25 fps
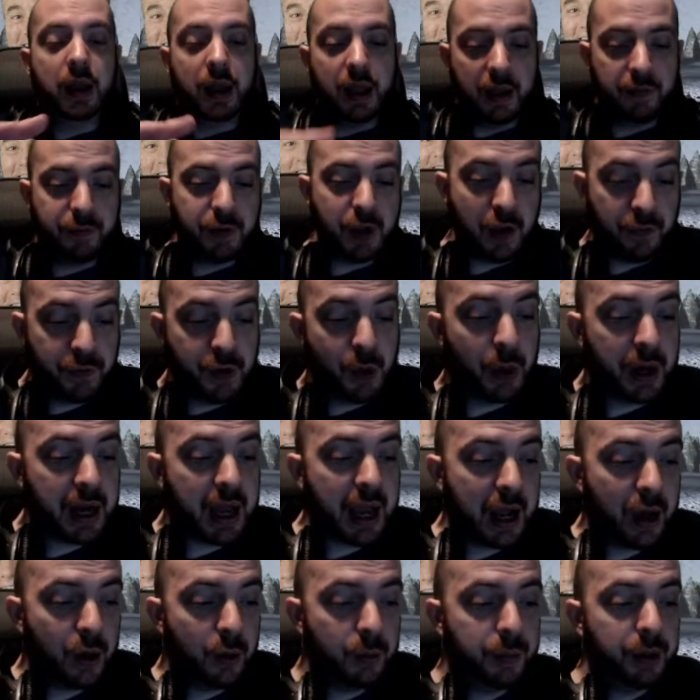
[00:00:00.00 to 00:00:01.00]
if you want to
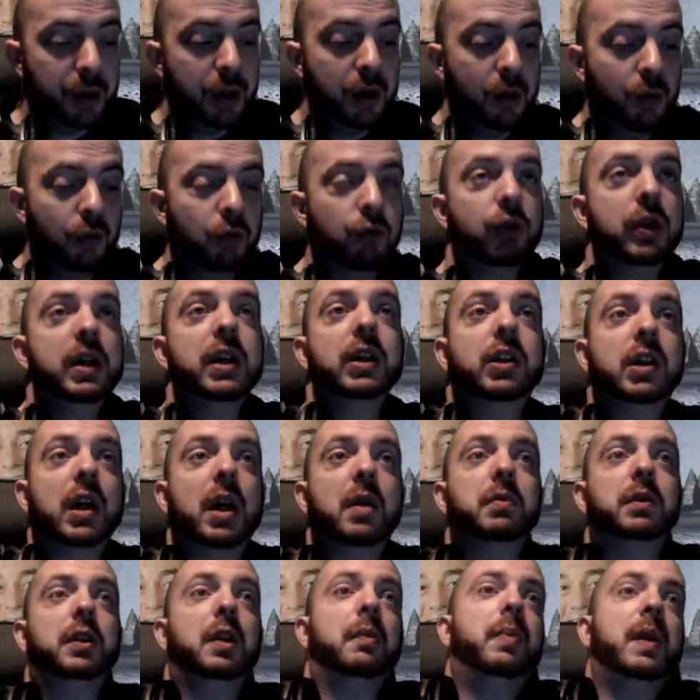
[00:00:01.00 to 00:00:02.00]
help, reach
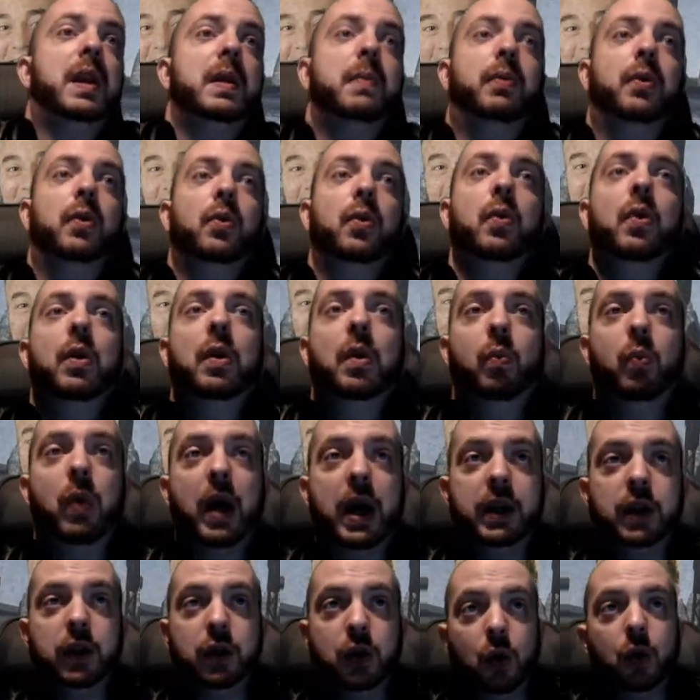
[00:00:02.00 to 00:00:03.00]
out to people
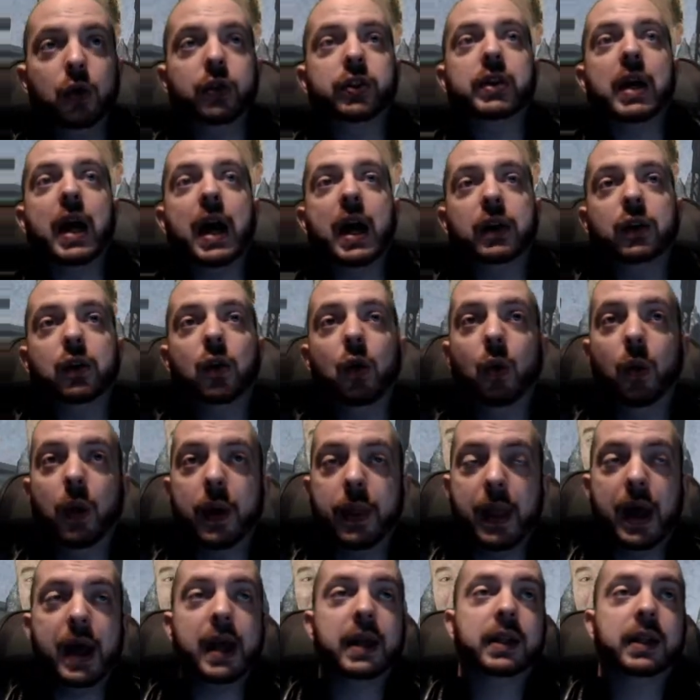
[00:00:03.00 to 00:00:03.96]
when you're sad or when they're